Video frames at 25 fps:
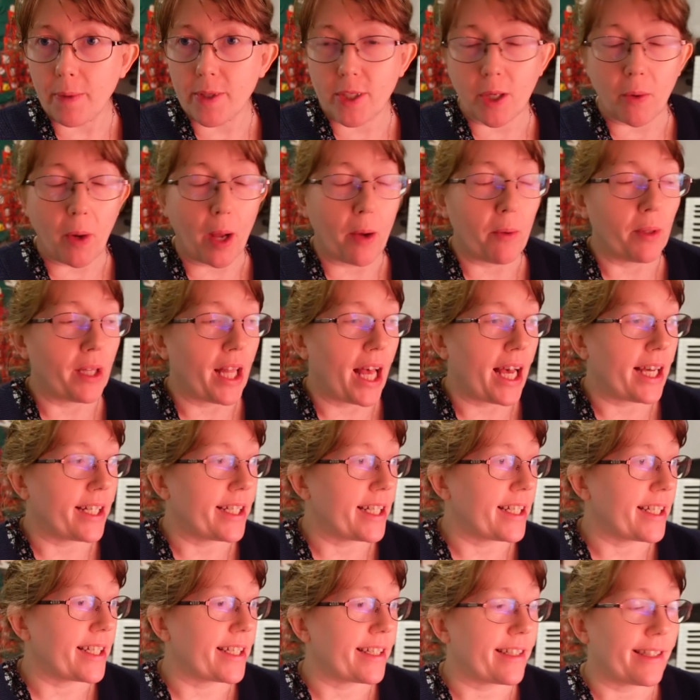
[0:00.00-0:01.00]
so I will add
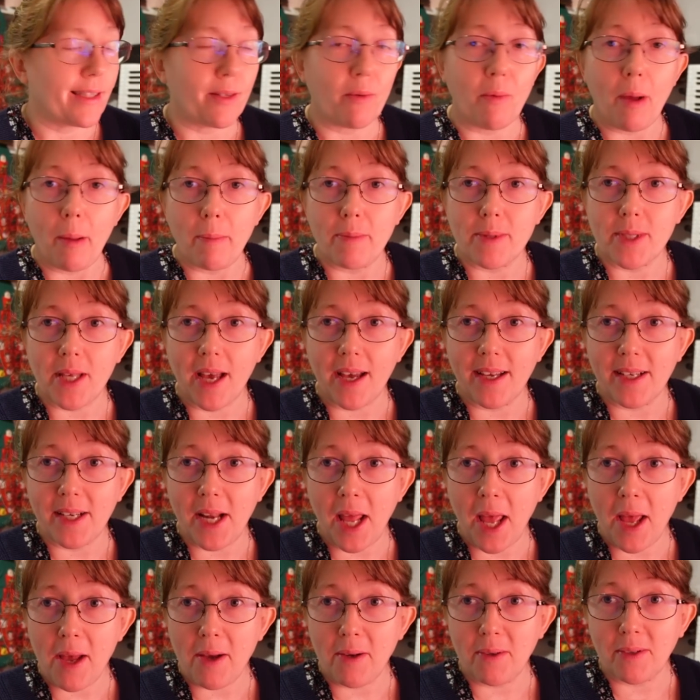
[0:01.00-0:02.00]
it to the website
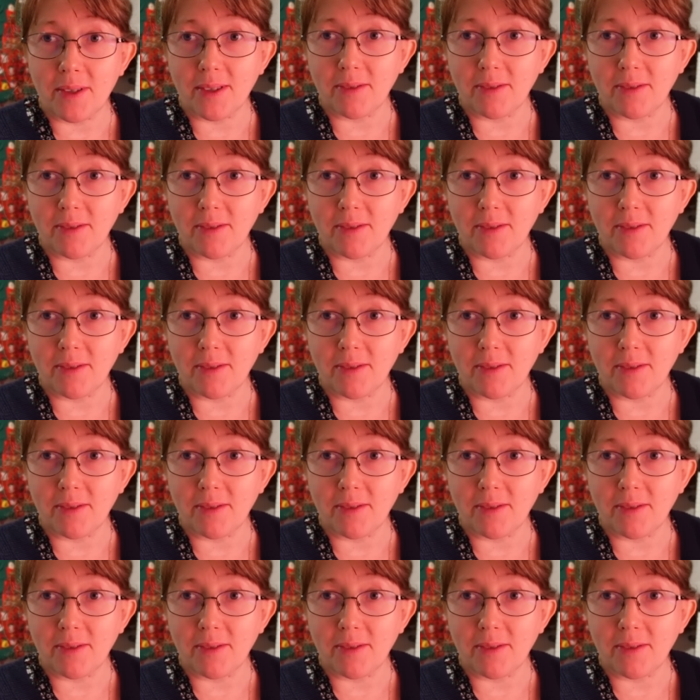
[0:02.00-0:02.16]
now.